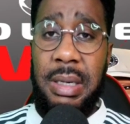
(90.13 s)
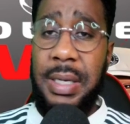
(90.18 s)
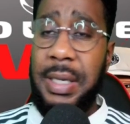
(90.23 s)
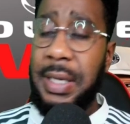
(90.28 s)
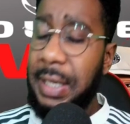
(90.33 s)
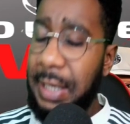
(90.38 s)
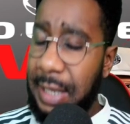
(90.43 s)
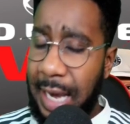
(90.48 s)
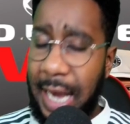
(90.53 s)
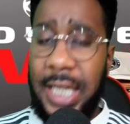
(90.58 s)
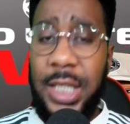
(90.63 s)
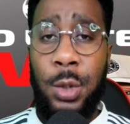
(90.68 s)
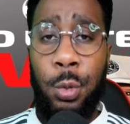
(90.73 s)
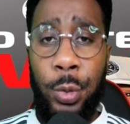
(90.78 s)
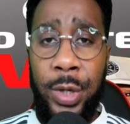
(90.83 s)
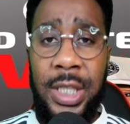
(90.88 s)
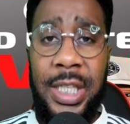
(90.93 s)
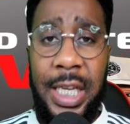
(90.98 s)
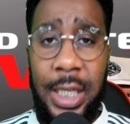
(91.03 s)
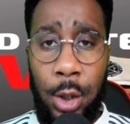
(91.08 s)
yes,
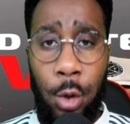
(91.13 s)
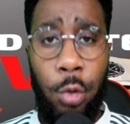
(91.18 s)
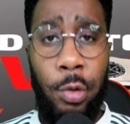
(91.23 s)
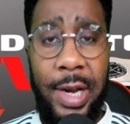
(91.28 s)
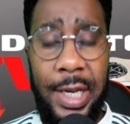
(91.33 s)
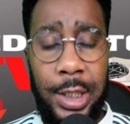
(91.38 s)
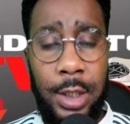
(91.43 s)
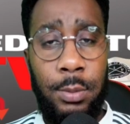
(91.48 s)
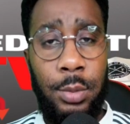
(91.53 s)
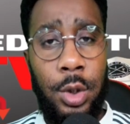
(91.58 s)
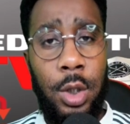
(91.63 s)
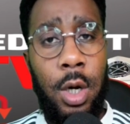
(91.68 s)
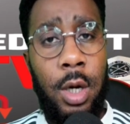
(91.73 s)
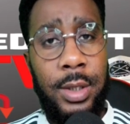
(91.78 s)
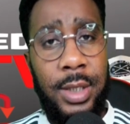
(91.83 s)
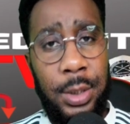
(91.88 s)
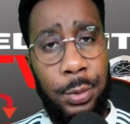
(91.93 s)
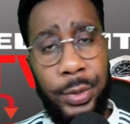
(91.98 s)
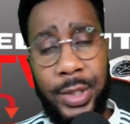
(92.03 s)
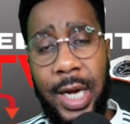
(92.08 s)
we did create some
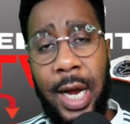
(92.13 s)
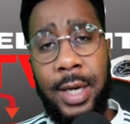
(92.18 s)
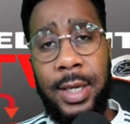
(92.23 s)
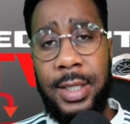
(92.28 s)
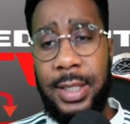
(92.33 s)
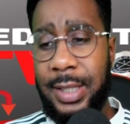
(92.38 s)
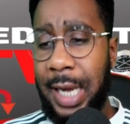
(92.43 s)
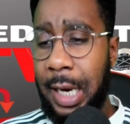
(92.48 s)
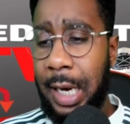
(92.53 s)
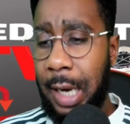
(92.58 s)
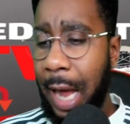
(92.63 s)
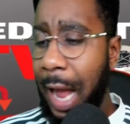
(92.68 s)
chances, which I understand.